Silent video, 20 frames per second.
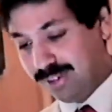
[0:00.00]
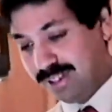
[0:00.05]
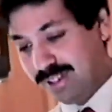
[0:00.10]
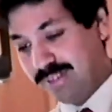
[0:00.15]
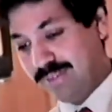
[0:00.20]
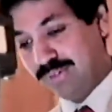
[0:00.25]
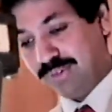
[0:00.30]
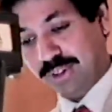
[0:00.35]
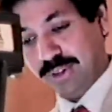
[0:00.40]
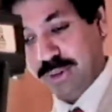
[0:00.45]

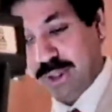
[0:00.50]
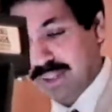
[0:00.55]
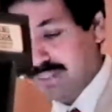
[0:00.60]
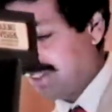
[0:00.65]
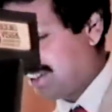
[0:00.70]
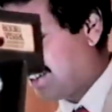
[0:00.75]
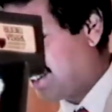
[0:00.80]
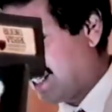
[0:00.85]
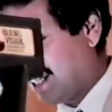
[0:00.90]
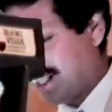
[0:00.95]
For one thing,
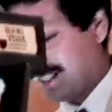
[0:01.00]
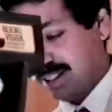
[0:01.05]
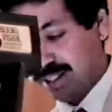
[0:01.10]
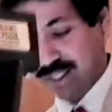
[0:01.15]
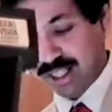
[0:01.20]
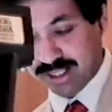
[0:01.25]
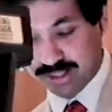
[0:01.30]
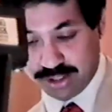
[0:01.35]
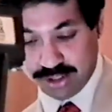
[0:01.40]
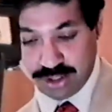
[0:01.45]
that, that's
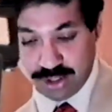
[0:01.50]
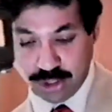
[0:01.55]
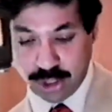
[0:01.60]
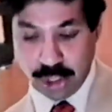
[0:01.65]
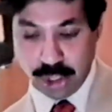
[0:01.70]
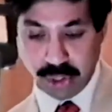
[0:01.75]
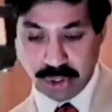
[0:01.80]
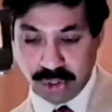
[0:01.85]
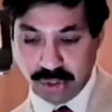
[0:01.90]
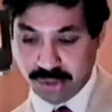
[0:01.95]
a
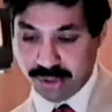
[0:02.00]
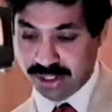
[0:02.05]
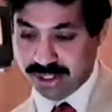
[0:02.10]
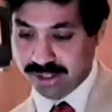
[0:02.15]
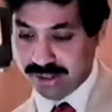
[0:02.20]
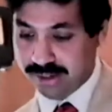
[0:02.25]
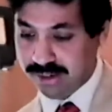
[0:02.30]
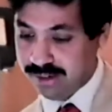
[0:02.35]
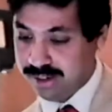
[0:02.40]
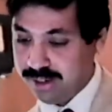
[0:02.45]
no-no in,
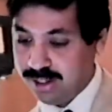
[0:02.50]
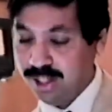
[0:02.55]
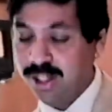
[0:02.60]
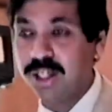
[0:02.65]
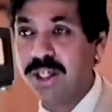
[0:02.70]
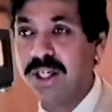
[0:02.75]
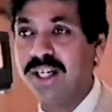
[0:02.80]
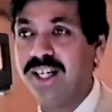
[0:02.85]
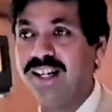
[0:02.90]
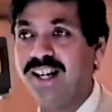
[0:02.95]

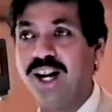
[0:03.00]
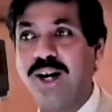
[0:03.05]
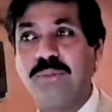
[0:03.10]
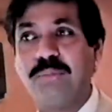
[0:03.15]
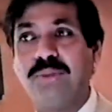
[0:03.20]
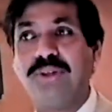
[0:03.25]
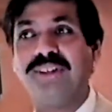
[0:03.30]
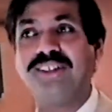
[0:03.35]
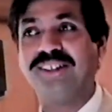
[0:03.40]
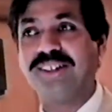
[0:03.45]
in our
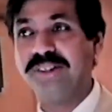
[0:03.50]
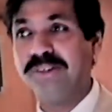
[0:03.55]
building.